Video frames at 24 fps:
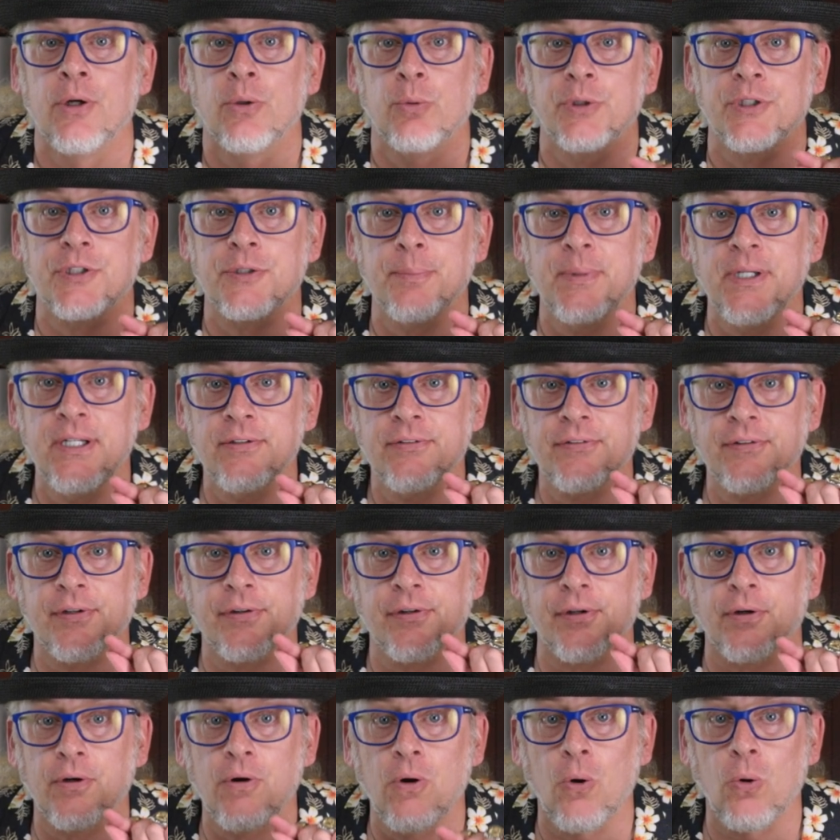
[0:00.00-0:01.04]
which means that
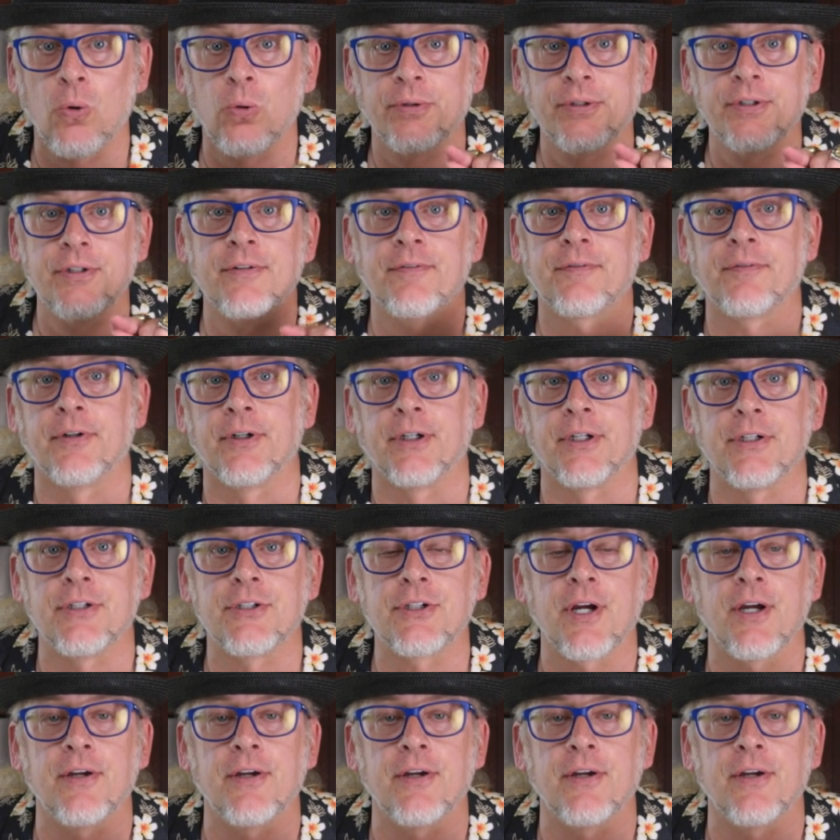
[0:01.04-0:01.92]
the cold in the fridge